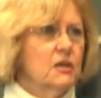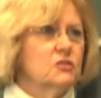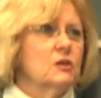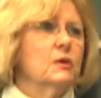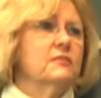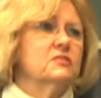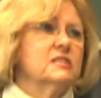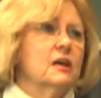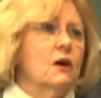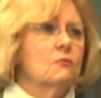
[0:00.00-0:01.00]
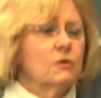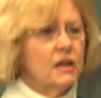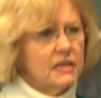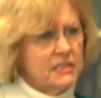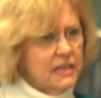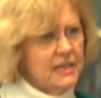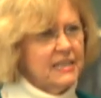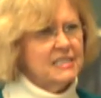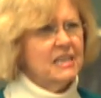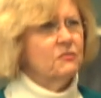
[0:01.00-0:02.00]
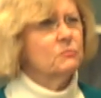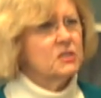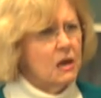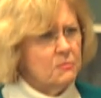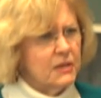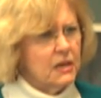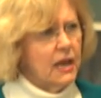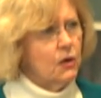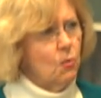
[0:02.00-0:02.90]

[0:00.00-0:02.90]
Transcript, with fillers: So we have to say, oh, really? At least give them something like,